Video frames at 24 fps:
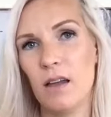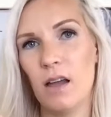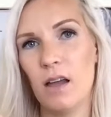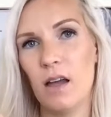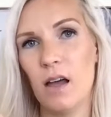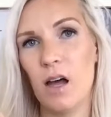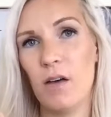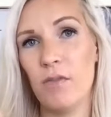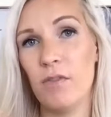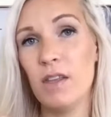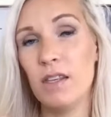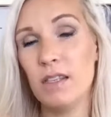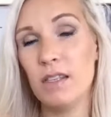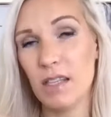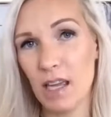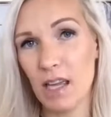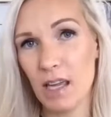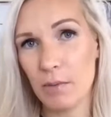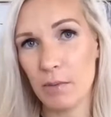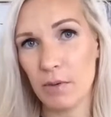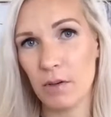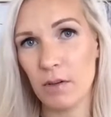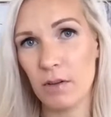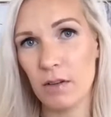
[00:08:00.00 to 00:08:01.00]
of the
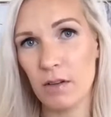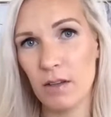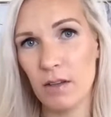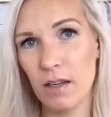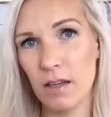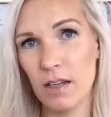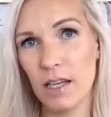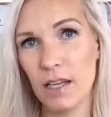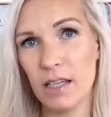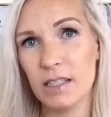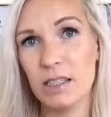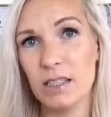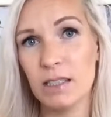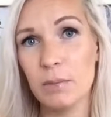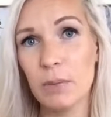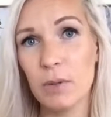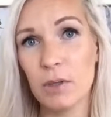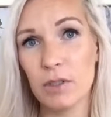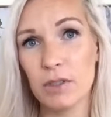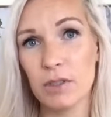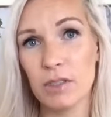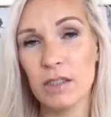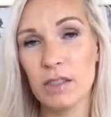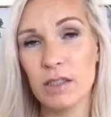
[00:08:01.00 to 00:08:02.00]
table as the
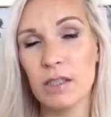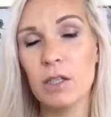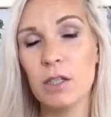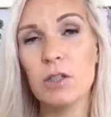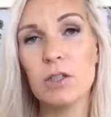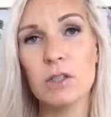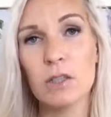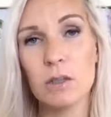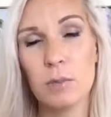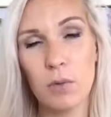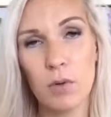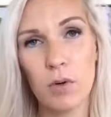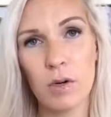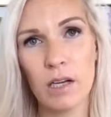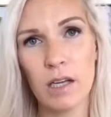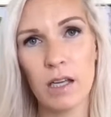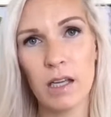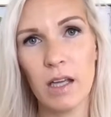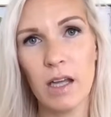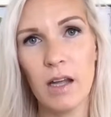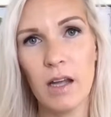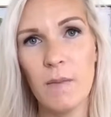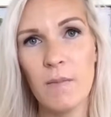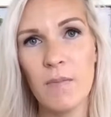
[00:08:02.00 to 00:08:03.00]
person that you're
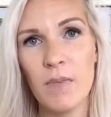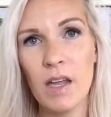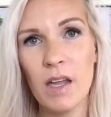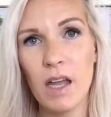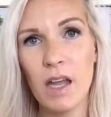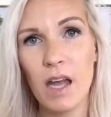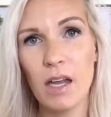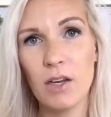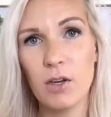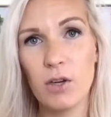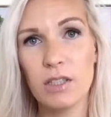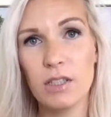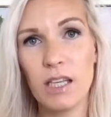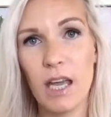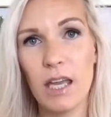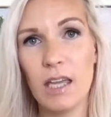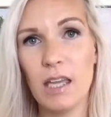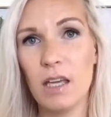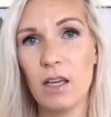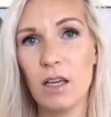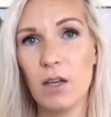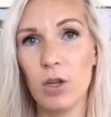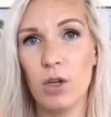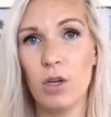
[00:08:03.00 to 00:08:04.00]
supporting. And you're
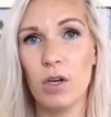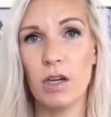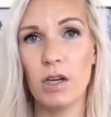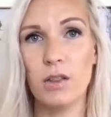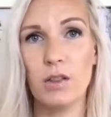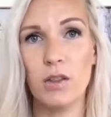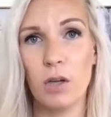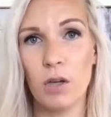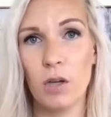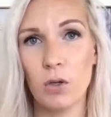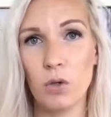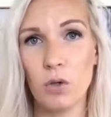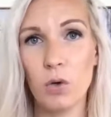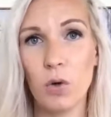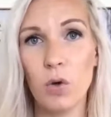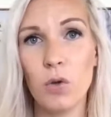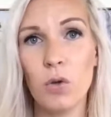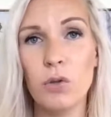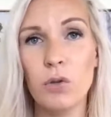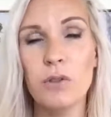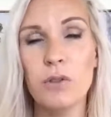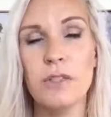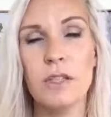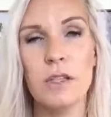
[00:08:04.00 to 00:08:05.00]
taking a look at their
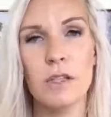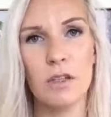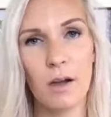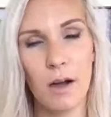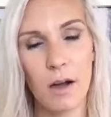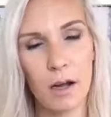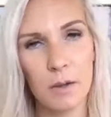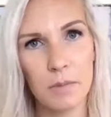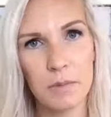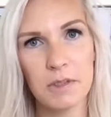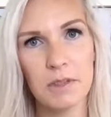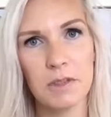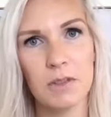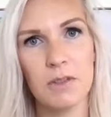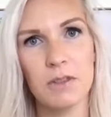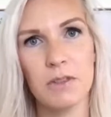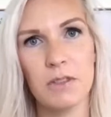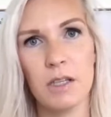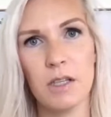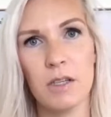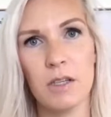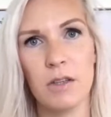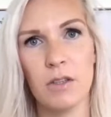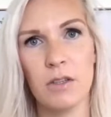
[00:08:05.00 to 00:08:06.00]
goals and their
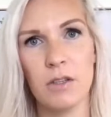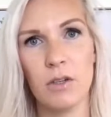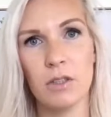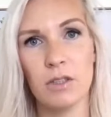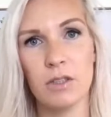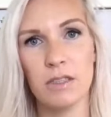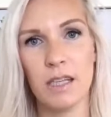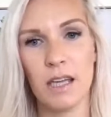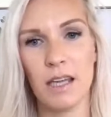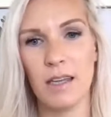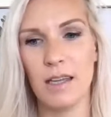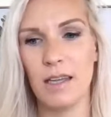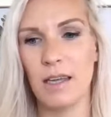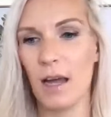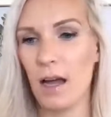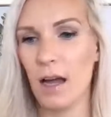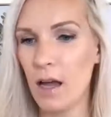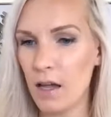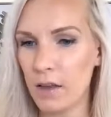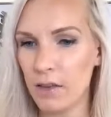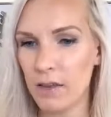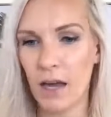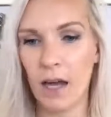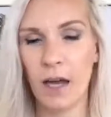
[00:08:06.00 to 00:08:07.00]
obstacles, and you're saying,
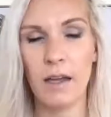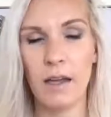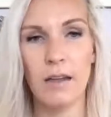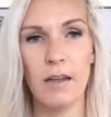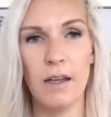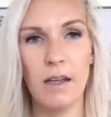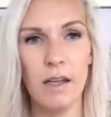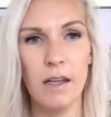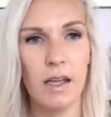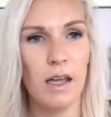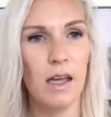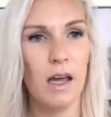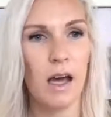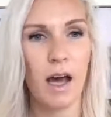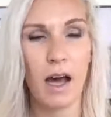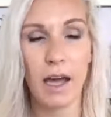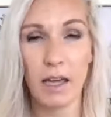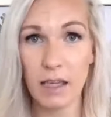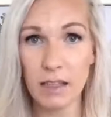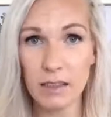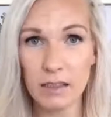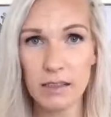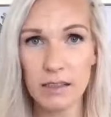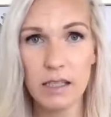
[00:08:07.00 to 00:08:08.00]
yeah, that I
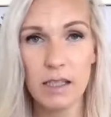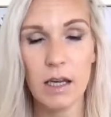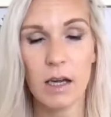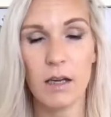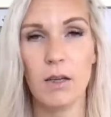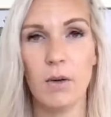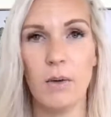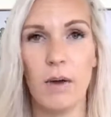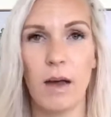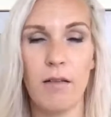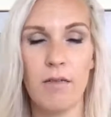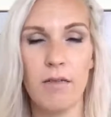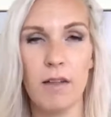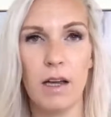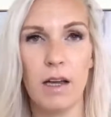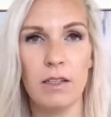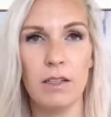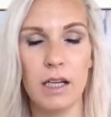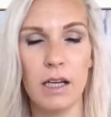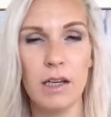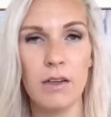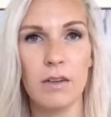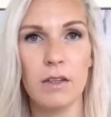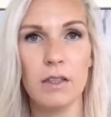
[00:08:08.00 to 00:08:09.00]
can see how you have that
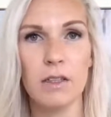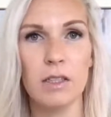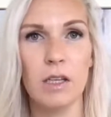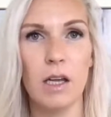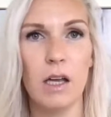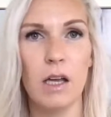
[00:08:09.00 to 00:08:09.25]
challenge.